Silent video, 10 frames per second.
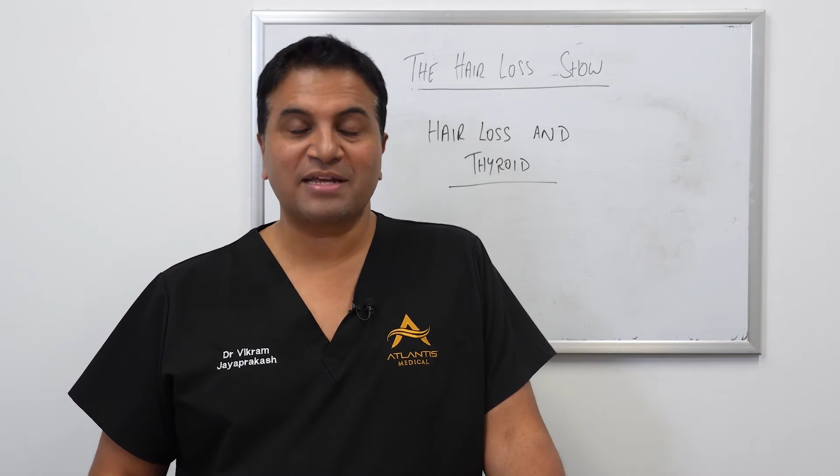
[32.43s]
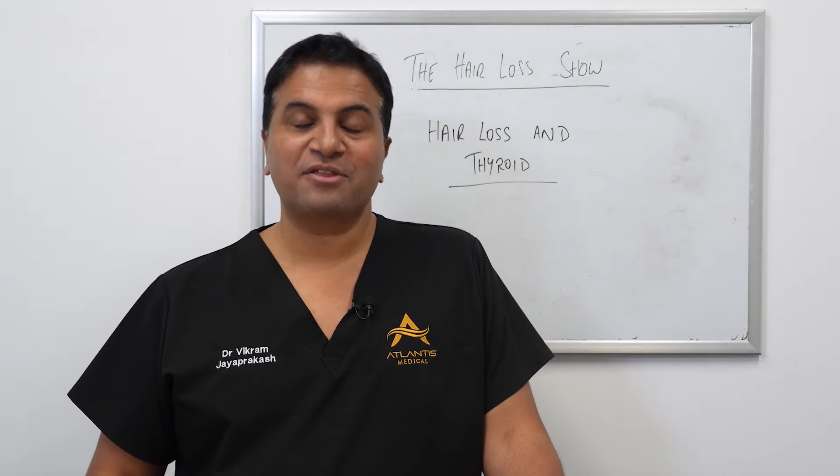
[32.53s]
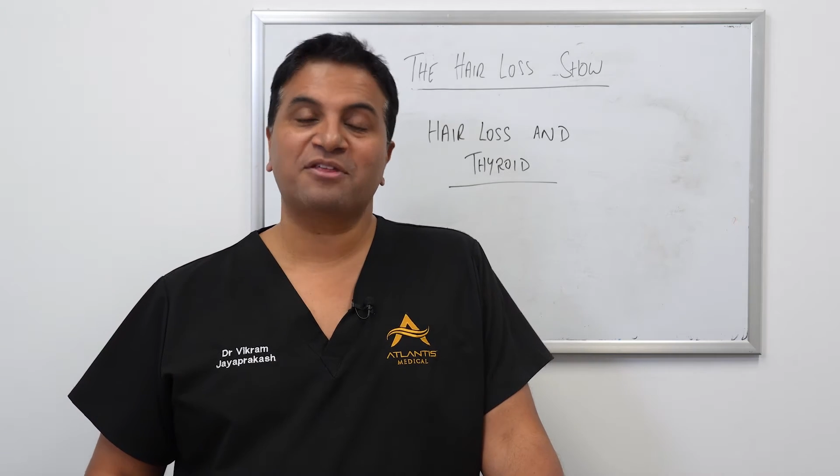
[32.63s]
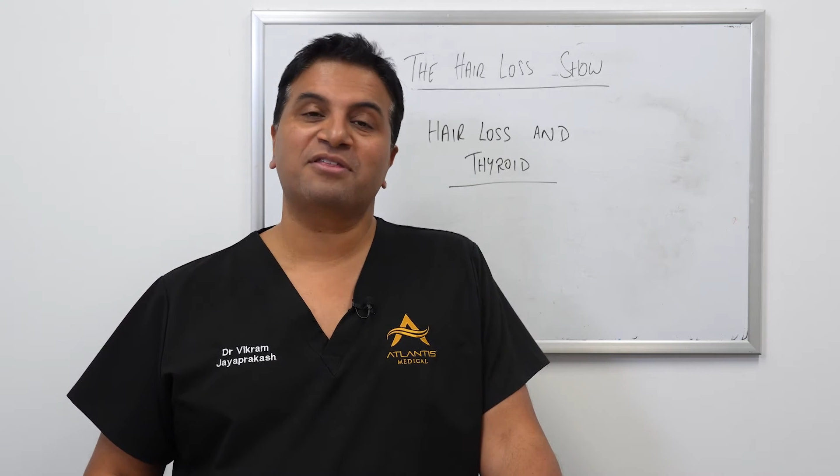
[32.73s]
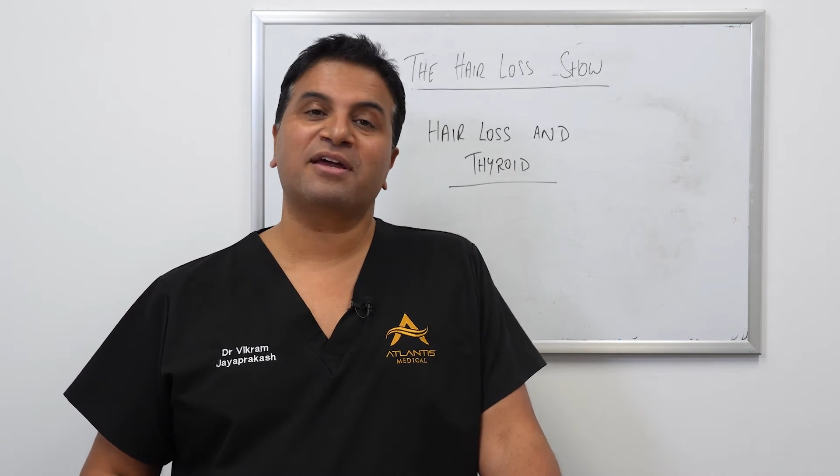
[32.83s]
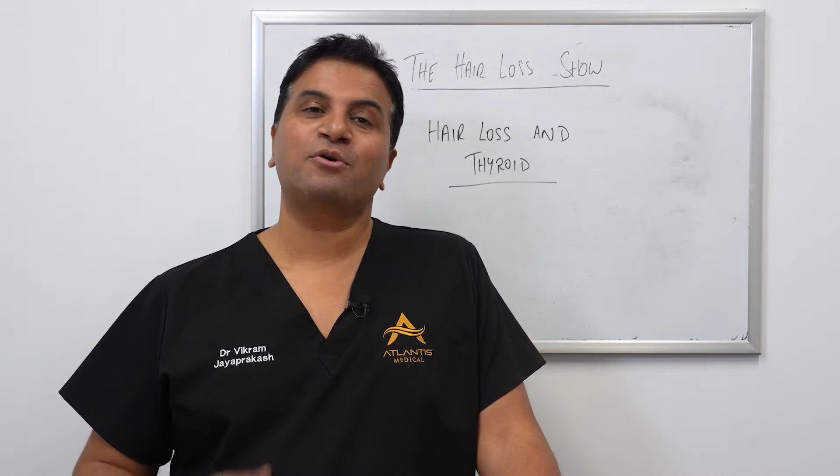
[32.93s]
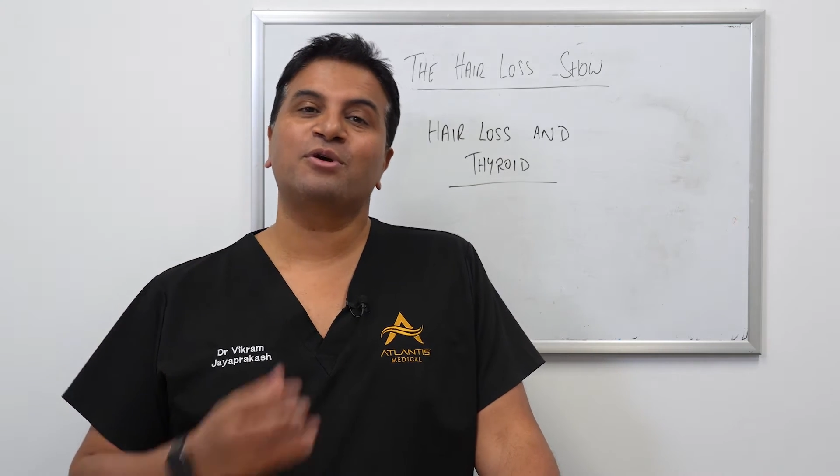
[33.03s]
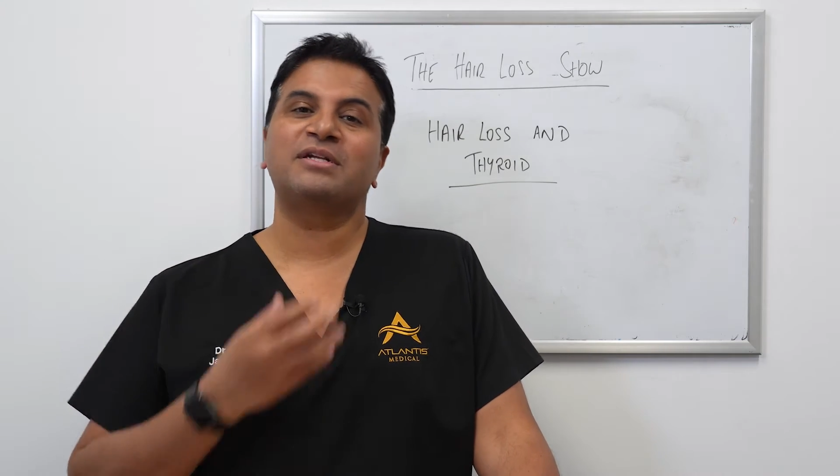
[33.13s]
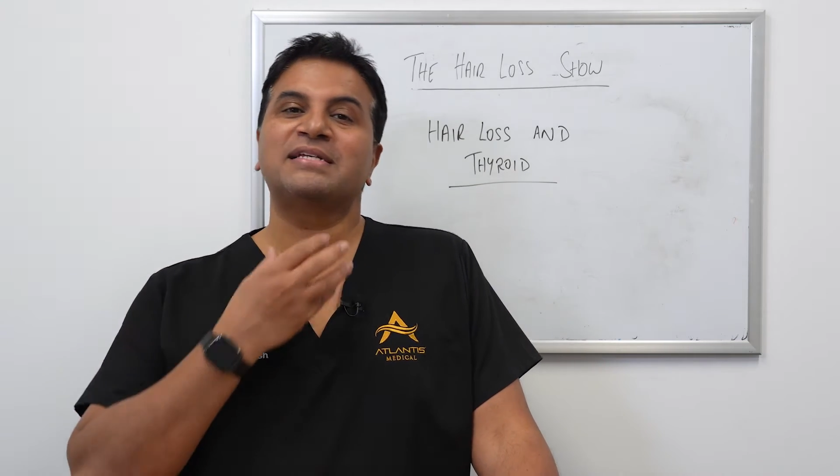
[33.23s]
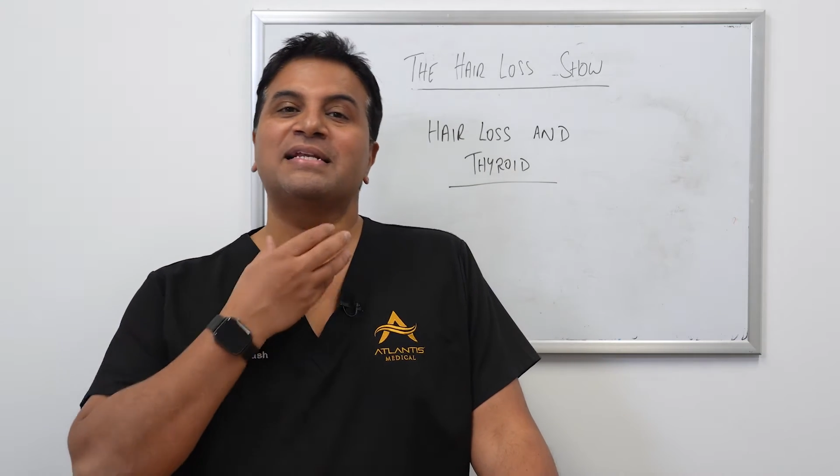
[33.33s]
Now, the
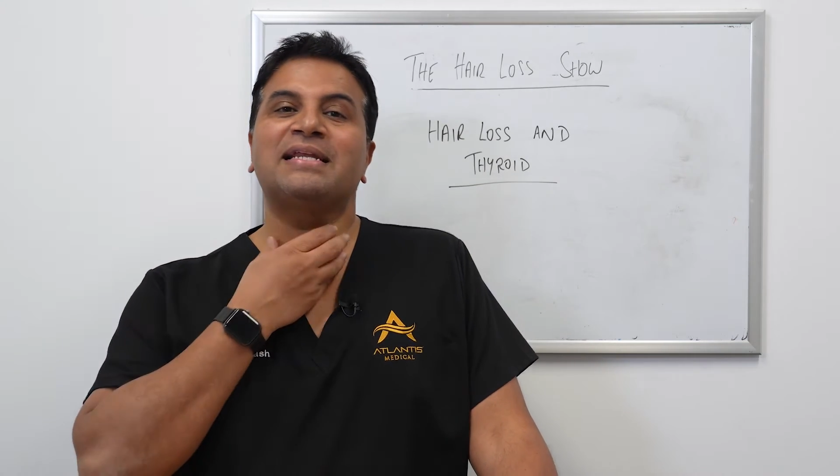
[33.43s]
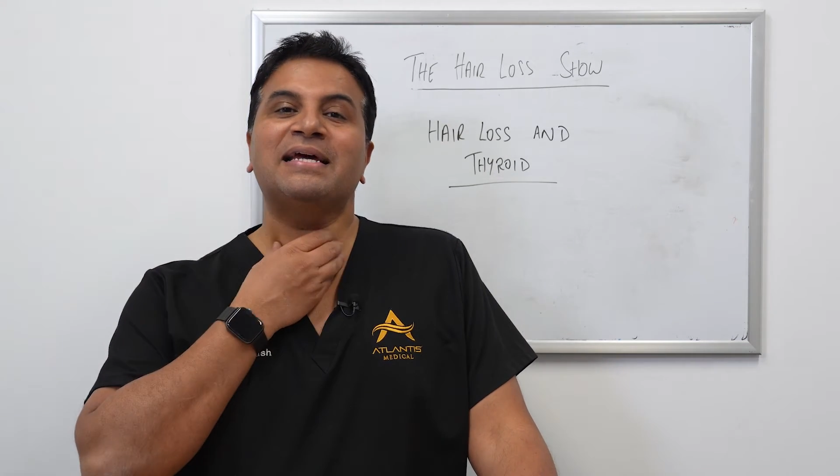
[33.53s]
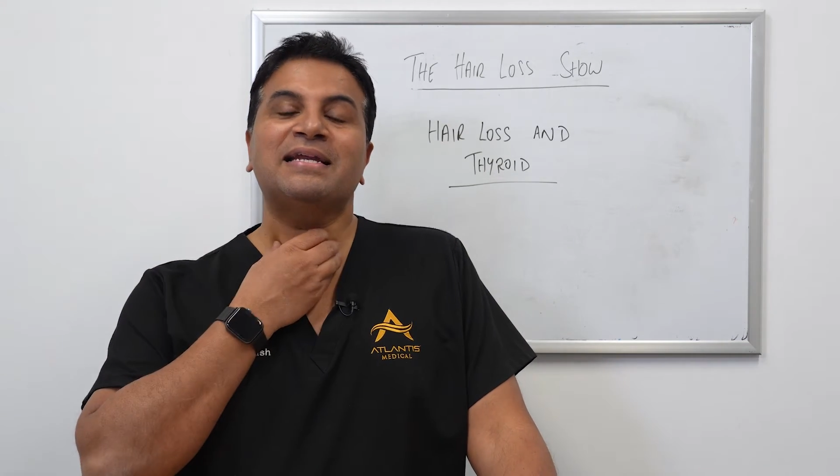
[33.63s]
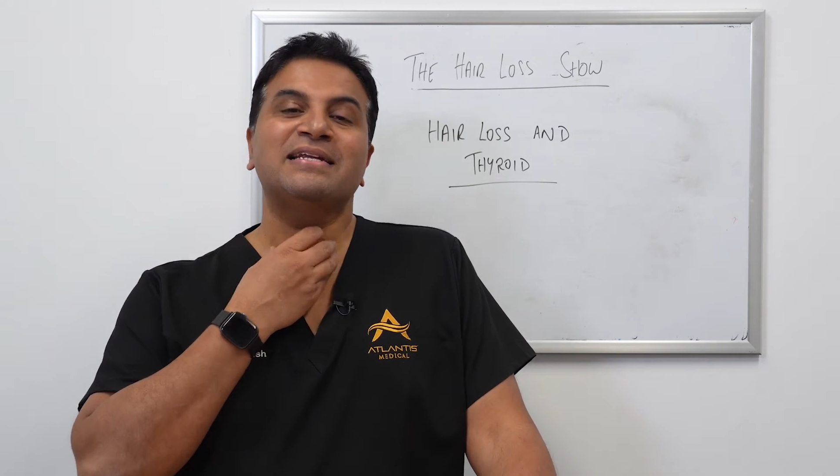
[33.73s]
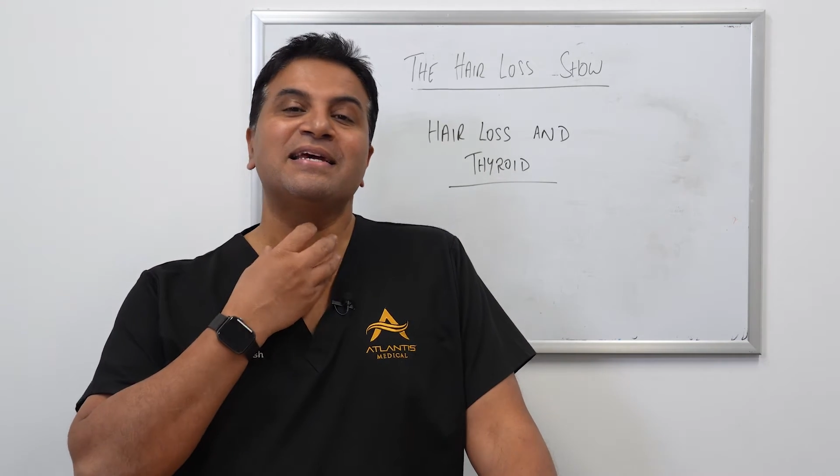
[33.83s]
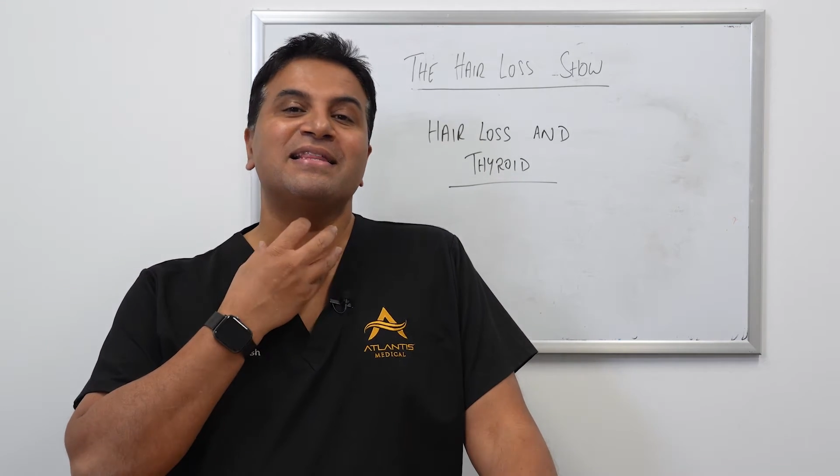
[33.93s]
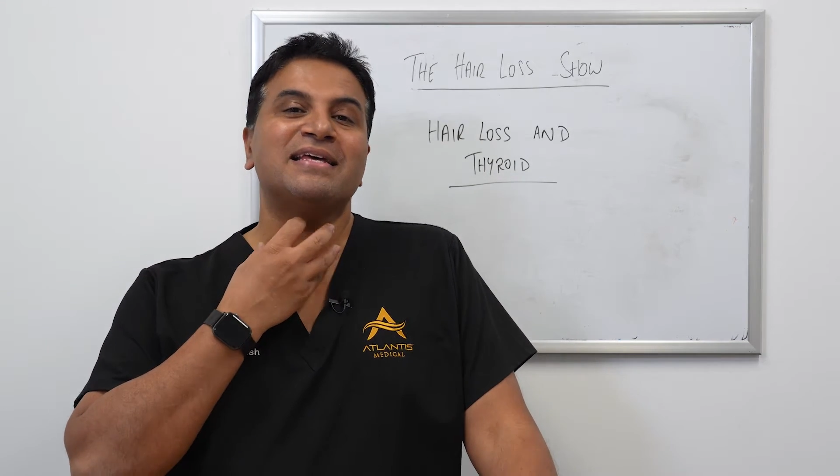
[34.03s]
thyroid is a gland